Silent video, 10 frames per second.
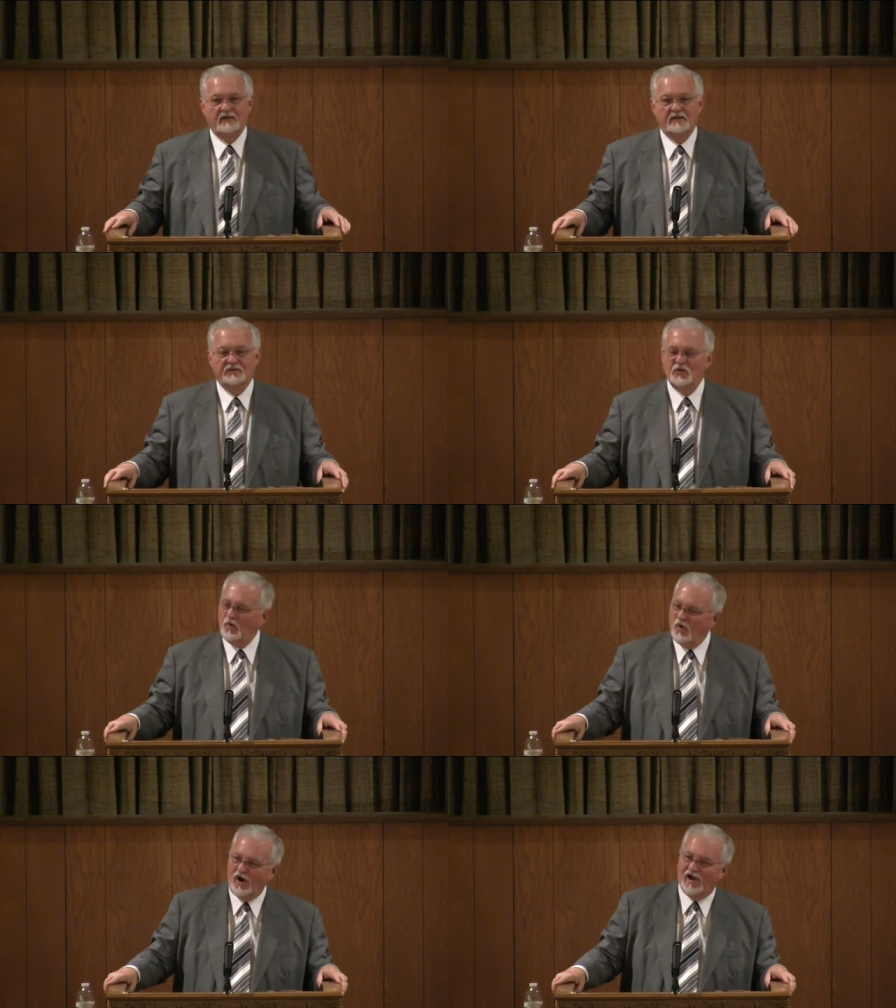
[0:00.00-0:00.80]
Do
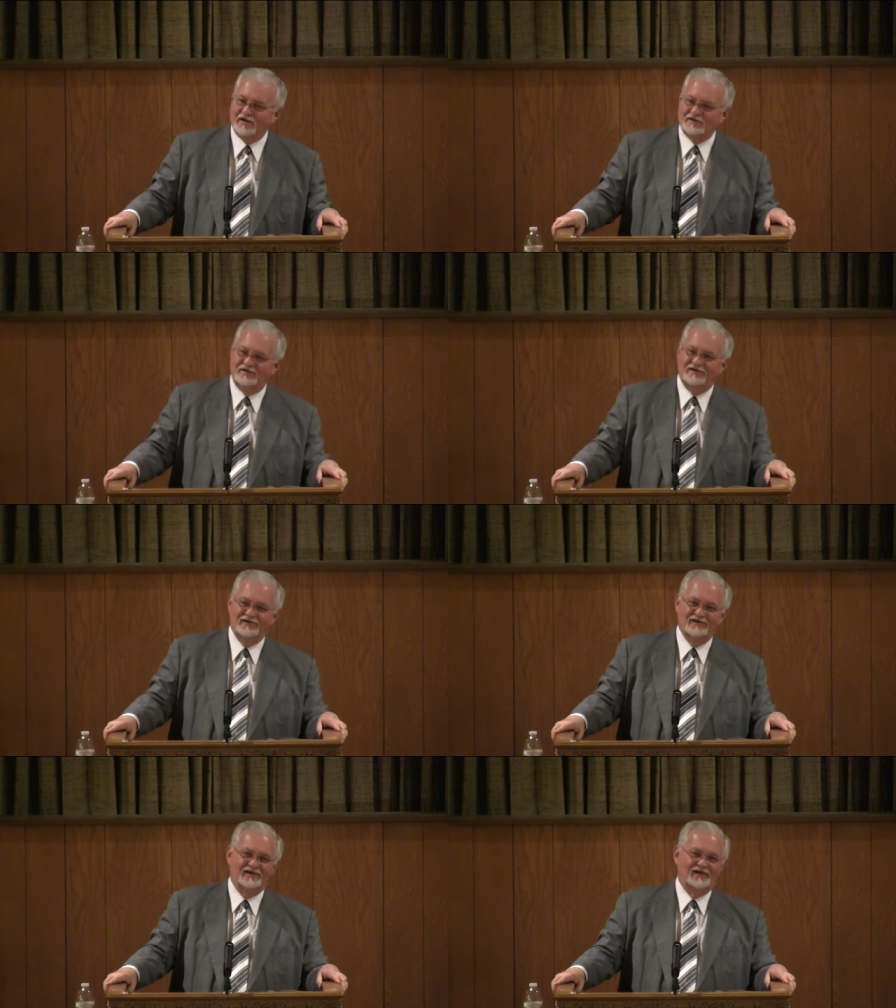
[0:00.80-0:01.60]
what?
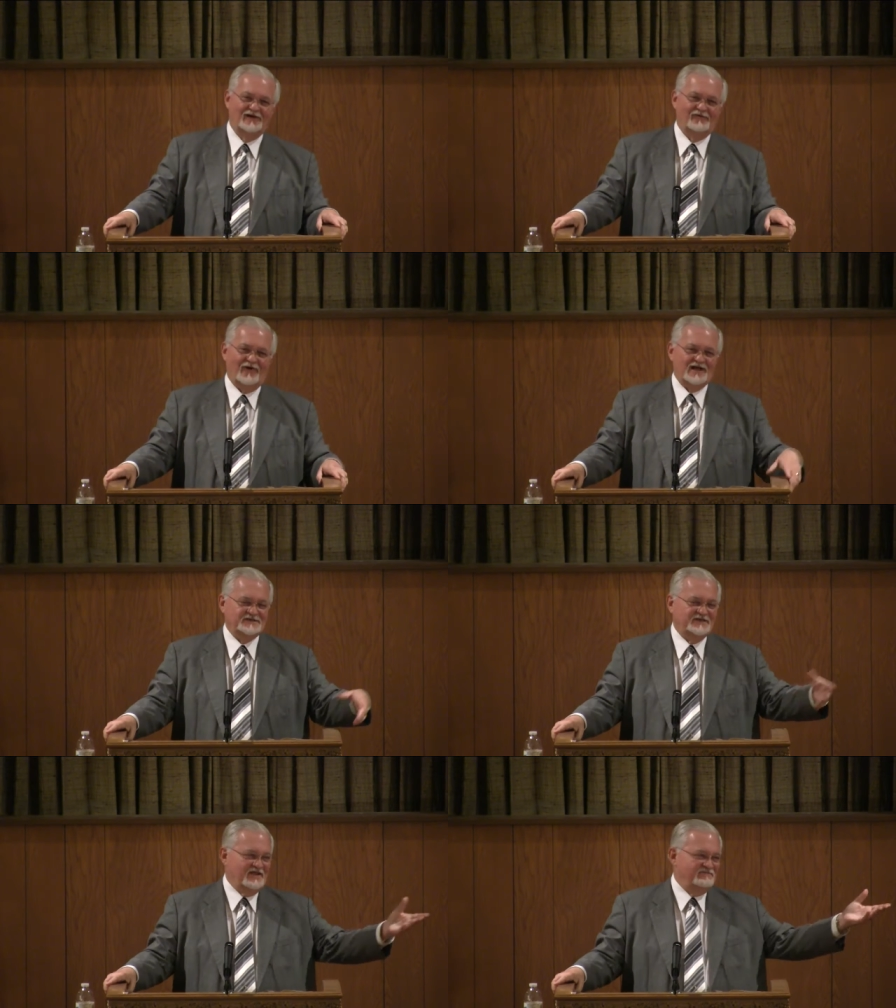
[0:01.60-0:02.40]
Why
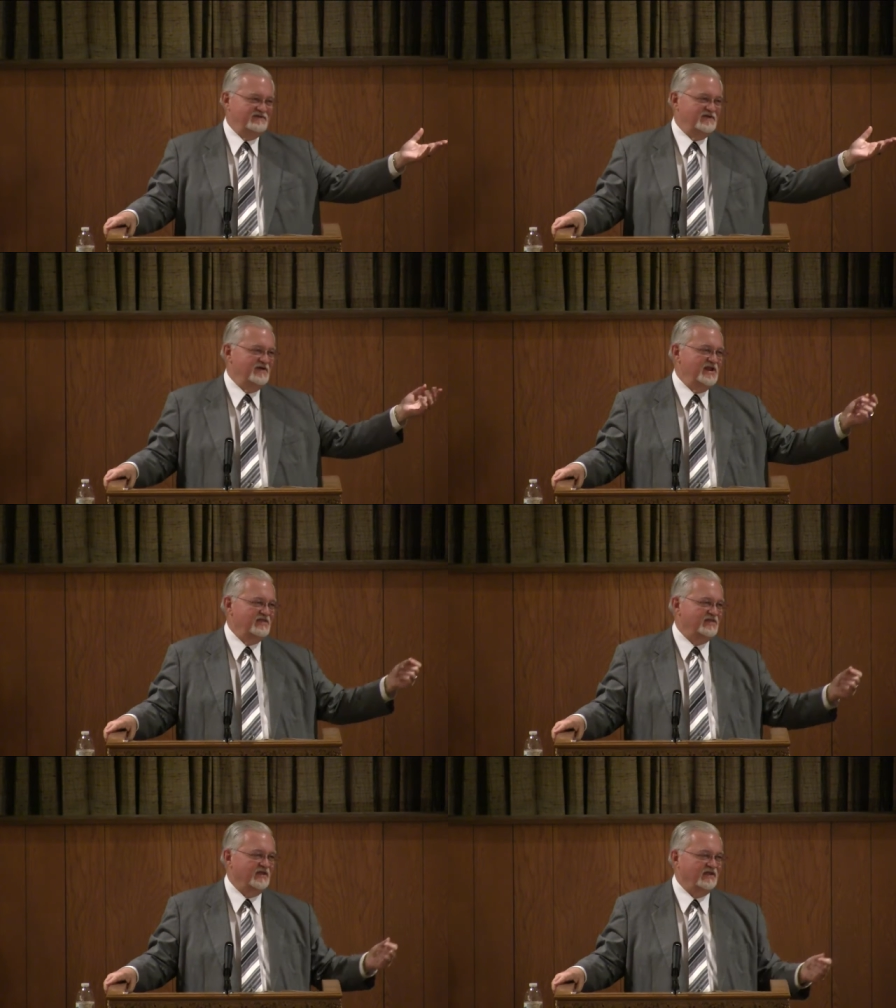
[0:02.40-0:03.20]
should they fear anything?